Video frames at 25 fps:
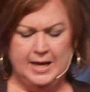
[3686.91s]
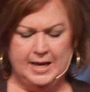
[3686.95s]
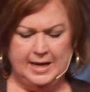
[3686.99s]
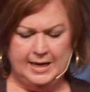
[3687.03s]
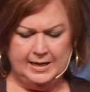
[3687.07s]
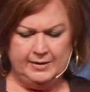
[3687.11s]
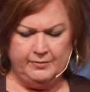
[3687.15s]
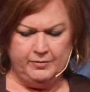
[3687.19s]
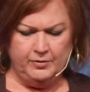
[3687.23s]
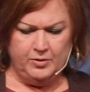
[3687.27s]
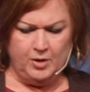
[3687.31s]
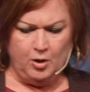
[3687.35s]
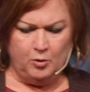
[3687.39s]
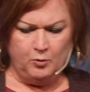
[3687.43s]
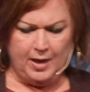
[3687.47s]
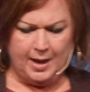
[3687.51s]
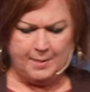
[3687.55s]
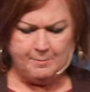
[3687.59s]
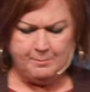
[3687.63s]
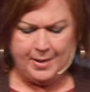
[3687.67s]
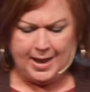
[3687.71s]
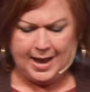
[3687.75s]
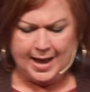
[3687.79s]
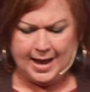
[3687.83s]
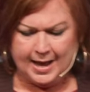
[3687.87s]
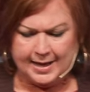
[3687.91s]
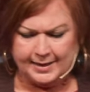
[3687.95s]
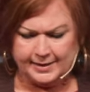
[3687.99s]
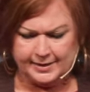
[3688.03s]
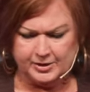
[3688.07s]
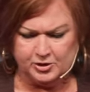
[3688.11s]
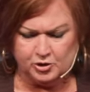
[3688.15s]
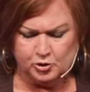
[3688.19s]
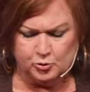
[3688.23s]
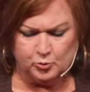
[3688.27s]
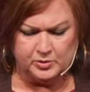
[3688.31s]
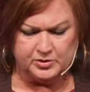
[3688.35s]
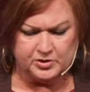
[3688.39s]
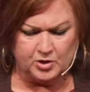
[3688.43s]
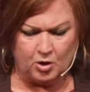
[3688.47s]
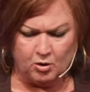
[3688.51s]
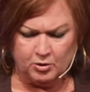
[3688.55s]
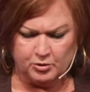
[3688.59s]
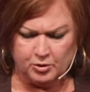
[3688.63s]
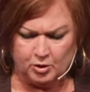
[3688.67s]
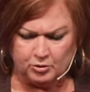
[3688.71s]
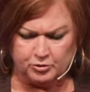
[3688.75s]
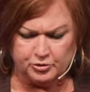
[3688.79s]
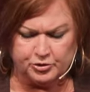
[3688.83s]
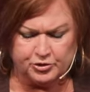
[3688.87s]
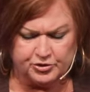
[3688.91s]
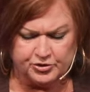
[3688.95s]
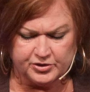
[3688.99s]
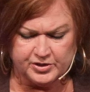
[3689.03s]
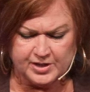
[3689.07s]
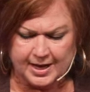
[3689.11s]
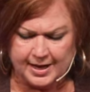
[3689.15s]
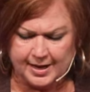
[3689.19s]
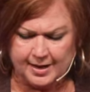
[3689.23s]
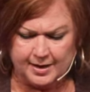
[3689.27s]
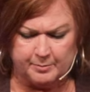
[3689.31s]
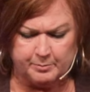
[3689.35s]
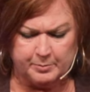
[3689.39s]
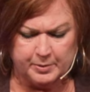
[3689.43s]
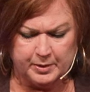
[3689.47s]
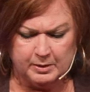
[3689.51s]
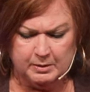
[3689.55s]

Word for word: even though that package was on her step,